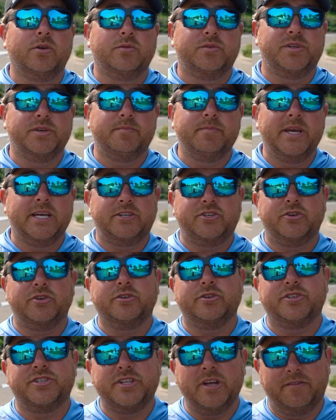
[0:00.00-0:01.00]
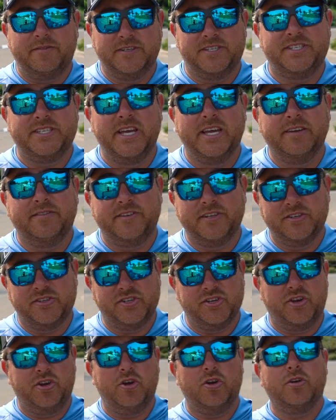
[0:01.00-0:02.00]
to make sure your stuff is safe, to
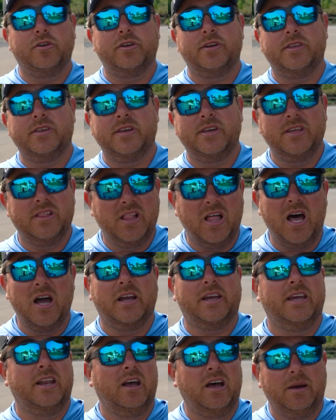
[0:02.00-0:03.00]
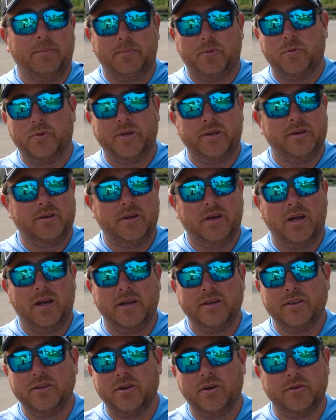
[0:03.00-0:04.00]
securely lock it up when
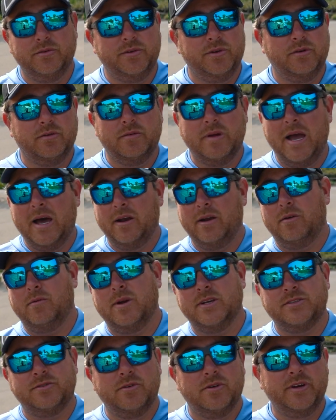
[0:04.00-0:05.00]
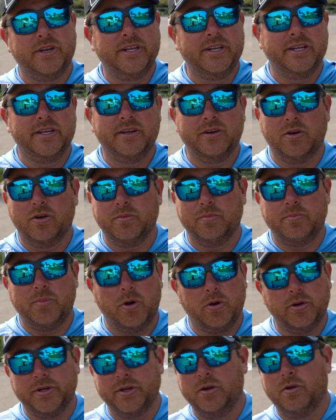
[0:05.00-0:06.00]
you're out at a restaurant eating or
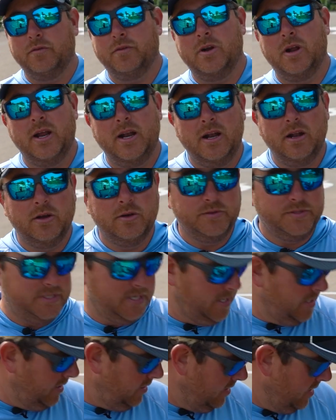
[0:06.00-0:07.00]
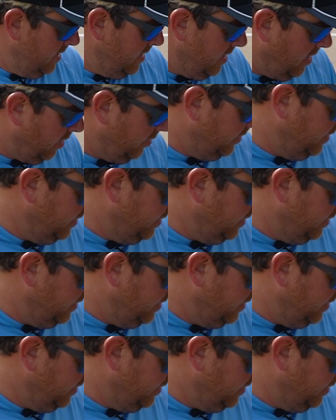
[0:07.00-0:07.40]
parking overnight at a hotel, are